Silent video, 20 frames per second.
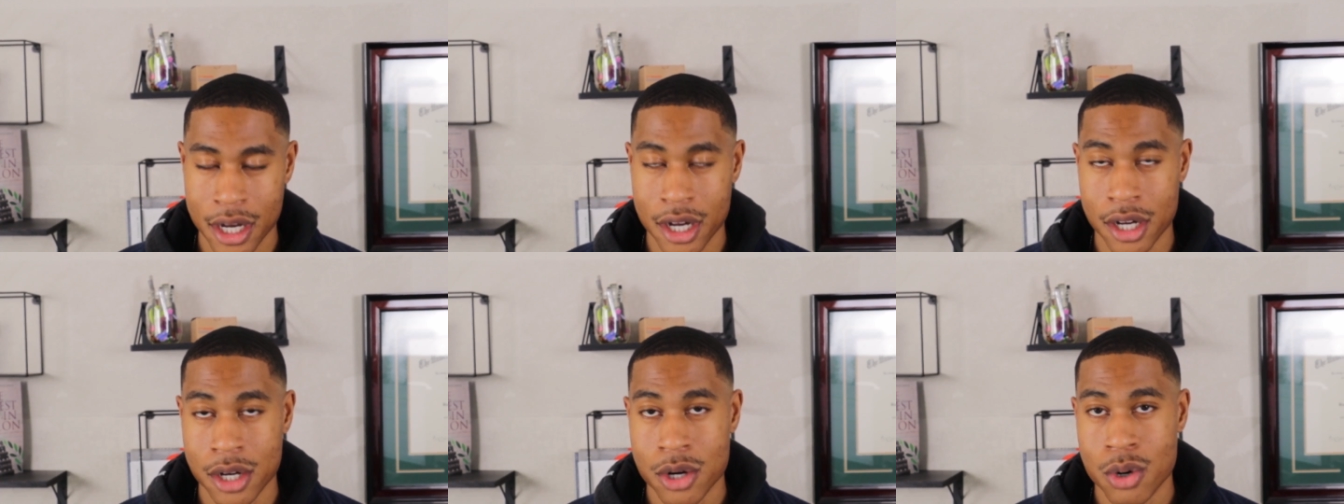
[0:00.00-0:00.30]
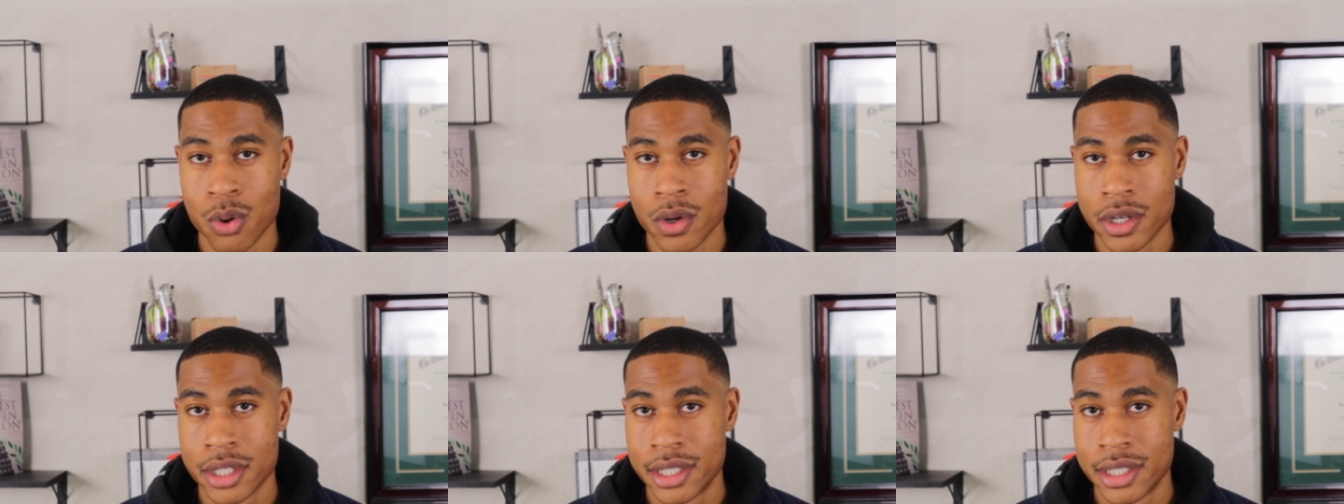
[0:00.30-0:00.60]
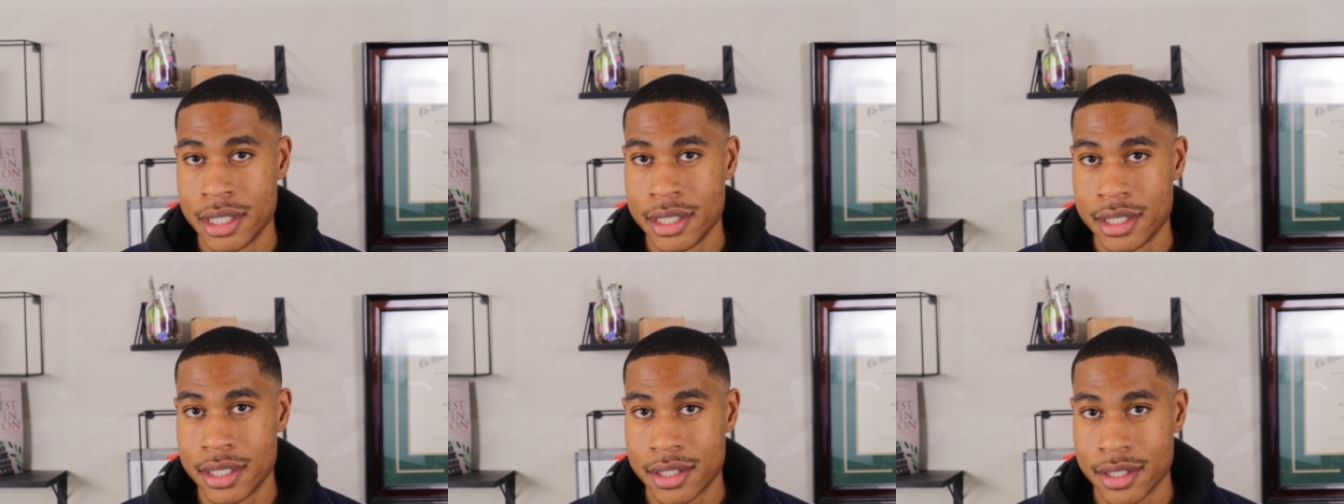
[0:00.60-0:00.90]
uh,
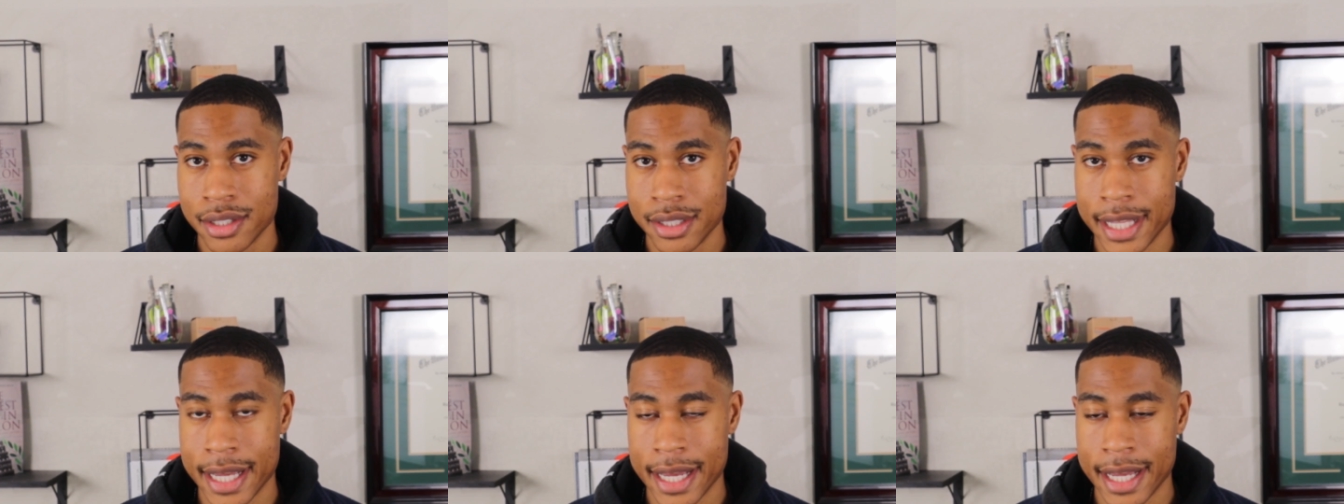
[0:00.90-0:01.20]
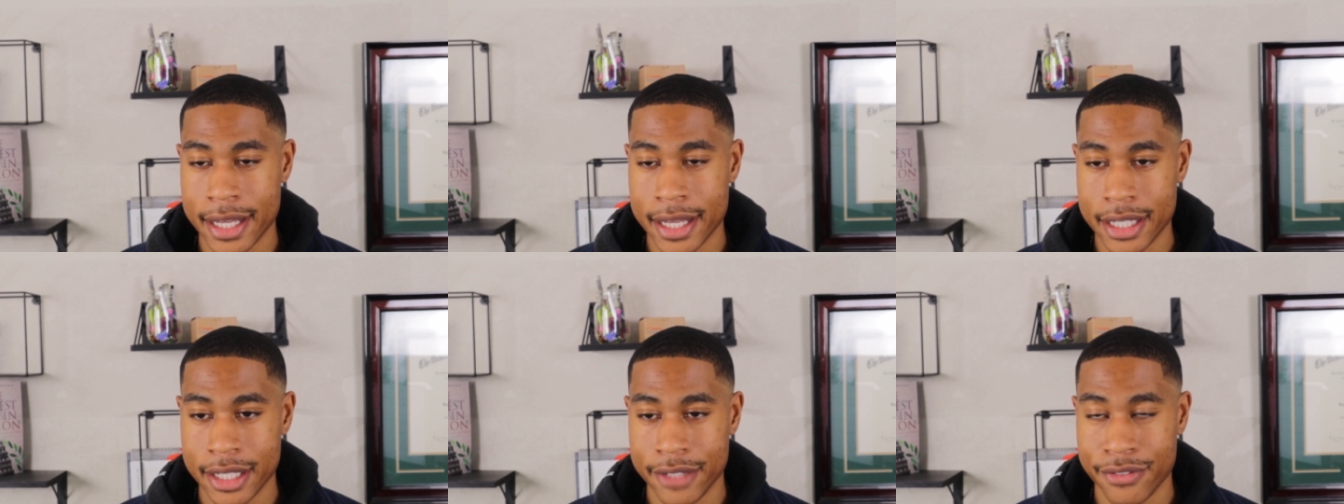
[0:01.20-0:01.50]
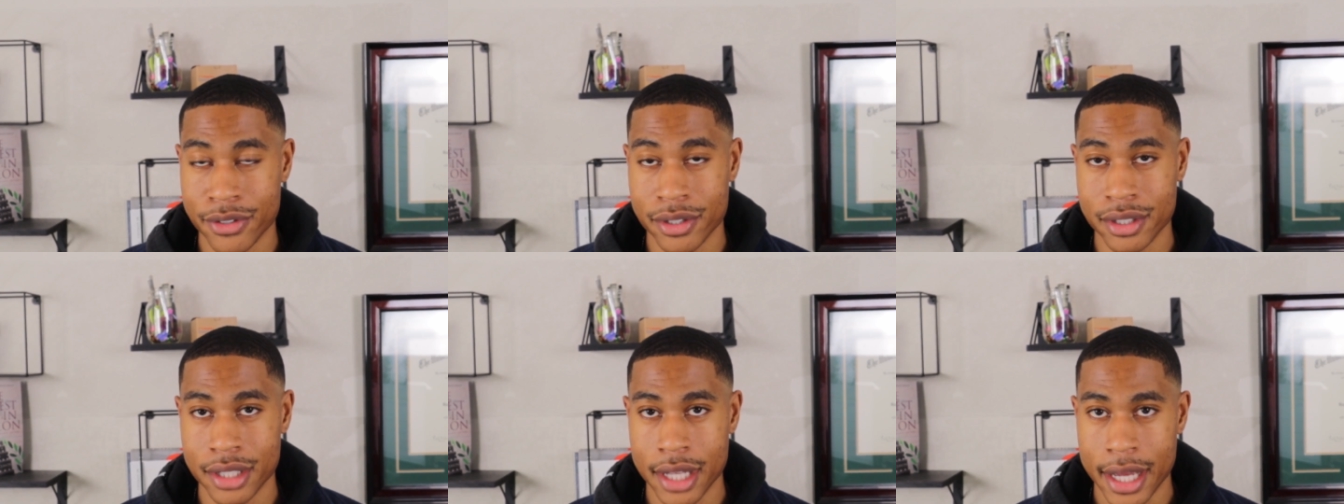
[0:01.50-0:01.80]
courses that
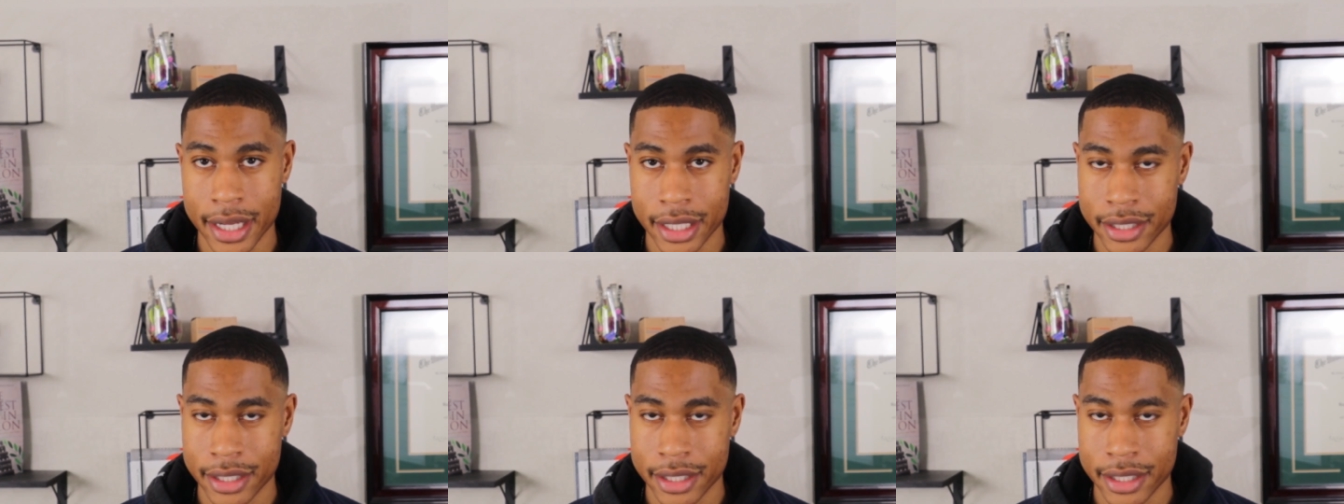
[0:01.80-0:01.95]
if you're